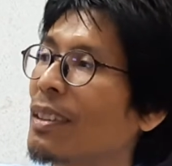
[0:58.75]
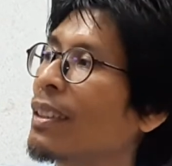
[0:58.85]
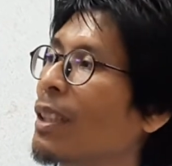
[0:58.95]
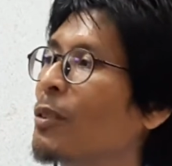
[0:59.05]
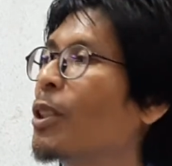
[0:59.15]

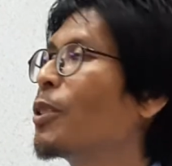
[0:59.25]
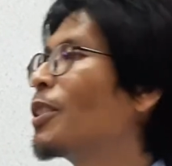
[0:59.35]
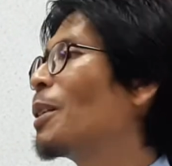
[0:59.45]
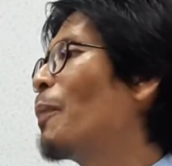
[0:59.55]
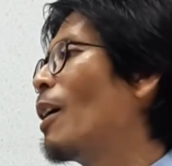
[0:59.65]
If you're
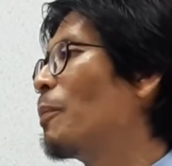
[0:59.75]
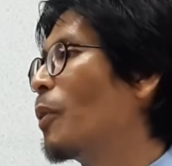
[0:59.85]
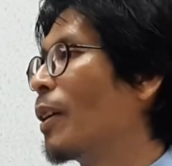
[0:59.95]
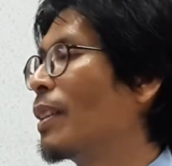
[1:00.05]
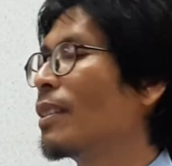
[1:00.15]
using
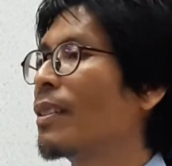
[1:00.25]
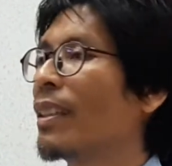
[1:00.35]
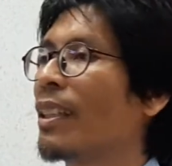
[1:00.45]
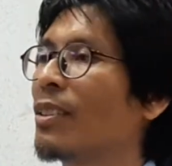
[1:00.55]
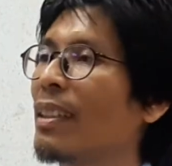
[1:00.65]
PowerPoint, you can
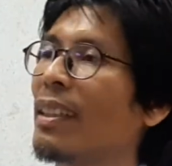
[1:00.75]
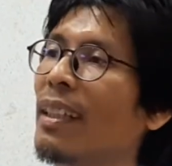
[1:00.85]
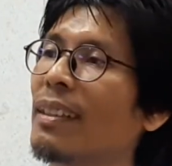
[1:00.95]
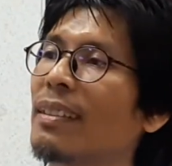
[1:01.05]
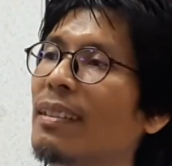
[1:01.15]
actually
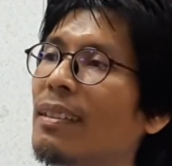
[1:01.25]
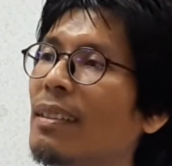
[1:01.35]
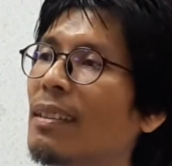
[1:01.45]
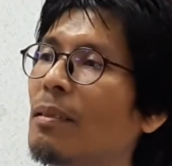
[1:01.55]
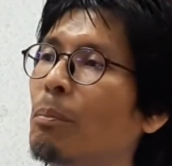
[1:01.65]
hit
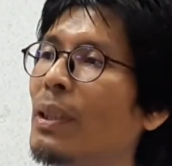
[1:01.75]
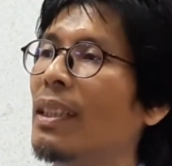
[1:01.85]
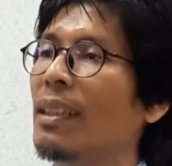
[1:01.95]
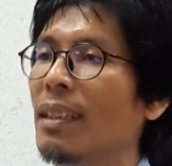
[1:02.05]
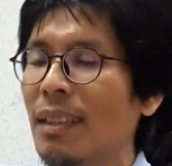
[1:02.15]

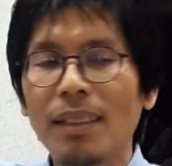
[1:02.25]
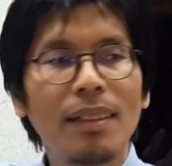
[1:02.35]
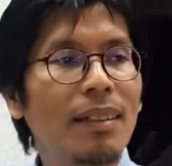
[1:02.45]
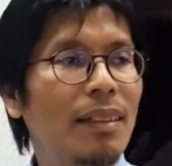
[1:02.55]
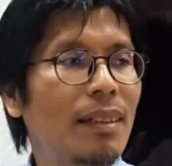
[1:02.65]
B
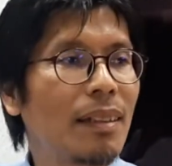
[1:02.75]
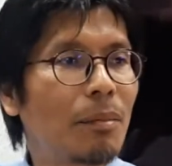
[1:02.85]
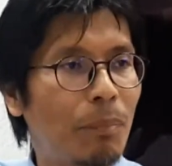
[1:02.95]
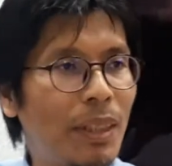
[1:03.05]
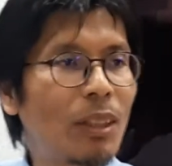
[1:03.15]

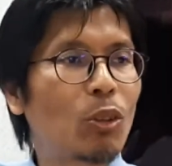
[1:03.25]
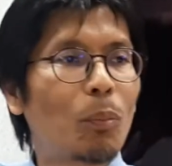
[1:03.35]
to